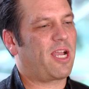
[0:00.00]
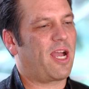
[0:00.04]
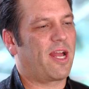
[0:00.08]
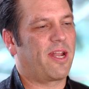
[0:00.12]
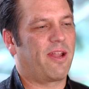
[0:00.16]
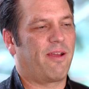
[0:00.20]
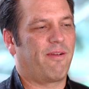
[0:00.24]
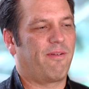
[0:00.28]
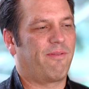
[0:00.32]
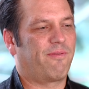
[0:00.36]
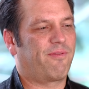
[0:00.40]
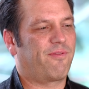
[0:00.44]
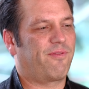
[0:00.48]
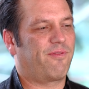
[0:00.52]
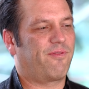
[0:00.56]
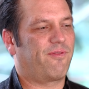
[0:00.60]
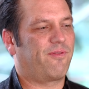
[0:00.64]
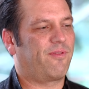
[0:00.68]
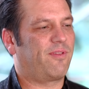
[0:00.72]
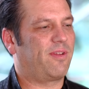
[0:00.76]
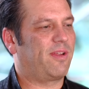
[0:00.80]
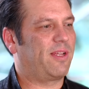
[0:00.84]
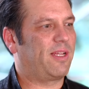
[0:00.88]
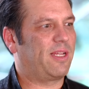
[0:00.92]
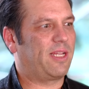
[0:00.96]
kind of
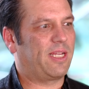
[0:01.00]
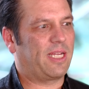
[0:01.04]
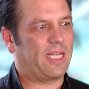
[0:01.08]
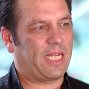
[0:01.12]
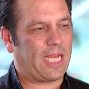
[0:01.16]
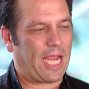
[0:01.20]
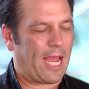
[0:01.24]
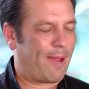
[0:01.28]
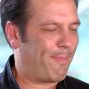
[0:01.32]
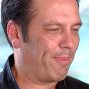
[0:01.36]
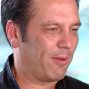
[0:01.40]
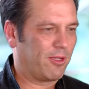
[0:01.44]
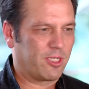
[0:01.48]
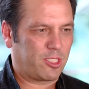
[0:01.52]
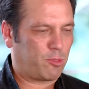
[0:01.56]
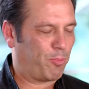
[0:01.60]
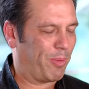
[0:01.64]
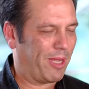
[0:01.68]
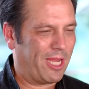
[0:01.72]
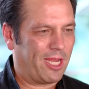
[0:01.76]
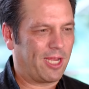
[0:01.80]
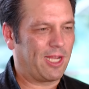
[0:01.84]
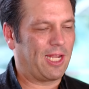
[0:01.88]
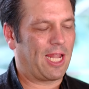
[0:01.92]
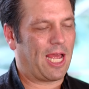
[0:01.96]
capitalist
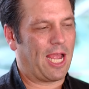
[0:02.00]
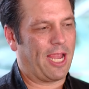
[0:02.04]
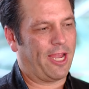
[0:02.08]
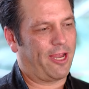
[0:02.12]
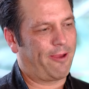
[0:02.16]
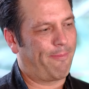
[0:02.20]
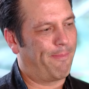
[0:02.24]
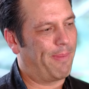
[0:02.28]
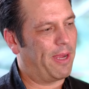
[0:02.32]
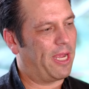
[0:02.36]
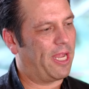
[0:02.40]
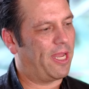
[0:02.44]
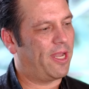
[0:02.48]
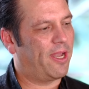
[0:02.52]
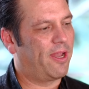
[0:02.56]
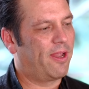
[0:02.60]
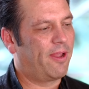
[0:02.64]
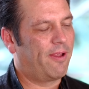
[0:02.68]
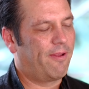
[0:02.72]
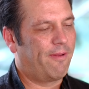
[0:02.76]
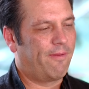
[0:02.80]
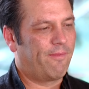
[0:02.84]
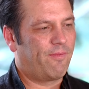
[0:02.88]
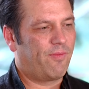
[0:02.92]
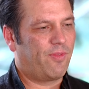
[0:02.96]
pig-like, but
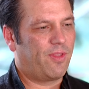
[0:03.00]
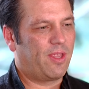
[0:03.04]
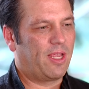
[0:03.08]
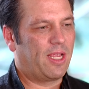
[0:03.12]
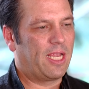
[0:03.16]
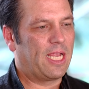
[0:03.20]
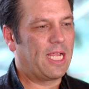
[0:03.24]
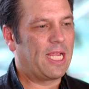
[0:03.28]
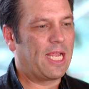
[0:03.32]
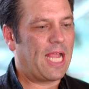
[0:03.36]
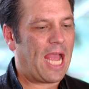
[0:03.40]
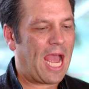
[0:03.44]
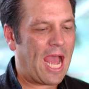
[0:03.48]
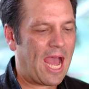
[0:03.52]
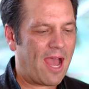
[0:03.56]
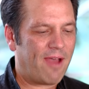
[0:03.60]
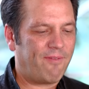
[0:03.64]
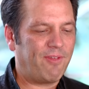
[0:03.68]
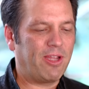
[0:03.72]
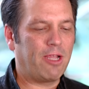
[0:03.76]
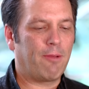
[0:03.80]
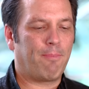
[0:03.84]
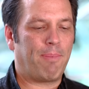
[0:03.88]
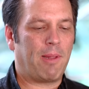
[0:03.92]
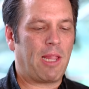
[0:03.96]

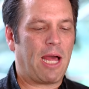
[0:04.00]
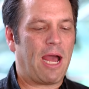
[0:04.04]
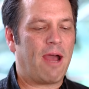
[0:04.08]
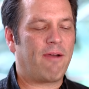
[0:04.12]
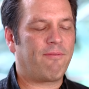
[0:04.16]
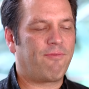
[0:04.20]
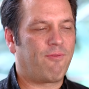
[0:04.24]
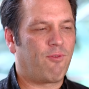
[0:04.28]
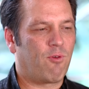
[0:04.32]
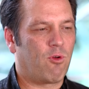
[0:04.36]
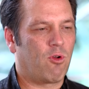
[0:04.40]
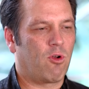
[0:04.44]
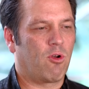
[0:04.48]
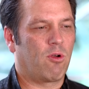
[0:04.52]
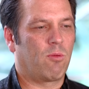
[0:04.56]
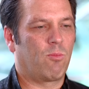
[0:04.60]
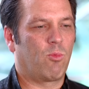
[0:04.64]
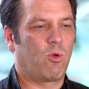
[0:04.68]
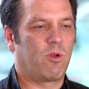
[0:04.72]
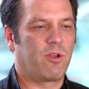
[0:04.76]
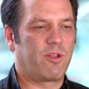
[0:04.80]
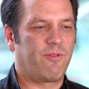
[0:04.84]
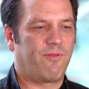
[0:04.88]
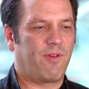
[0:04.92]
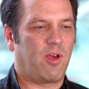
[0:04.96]
having a platform
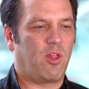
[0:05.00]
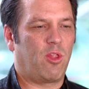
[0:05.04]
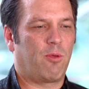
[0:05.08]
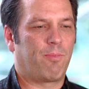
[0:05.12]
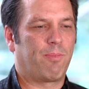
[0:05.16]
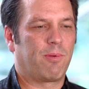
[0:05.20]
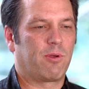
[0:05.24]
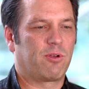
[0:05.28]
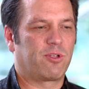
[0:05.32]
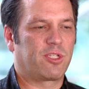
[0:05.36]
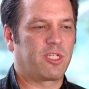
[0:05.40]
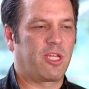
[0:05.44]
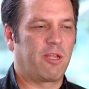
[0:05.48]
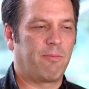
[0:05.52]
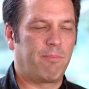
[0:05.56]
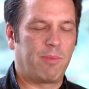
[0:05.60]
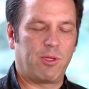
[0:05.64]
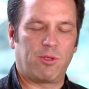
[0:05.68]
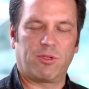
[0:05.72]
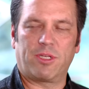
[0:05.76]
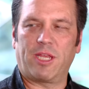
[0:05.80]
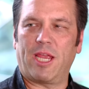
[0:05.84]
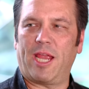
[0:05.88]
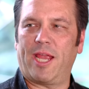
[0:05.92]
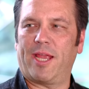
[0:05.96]
where developers can
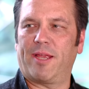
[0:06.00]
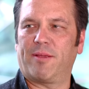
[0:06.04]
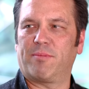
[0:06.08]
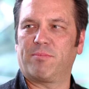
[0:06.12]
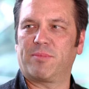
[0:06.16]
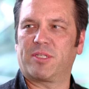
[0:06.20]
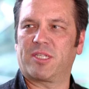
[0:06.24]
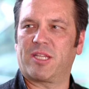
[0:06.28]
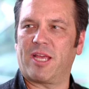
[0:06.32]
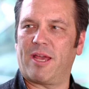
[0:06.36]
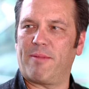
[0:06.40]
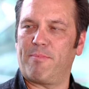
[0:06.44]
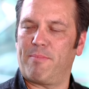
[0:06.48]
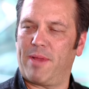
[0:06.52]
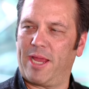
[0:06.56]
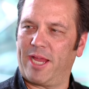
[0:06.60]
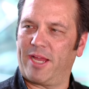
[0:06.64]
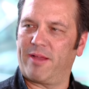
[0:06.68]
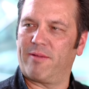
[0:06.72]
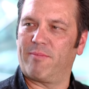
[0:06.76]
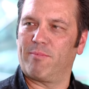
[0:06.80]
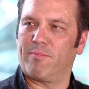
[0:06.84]
build games that make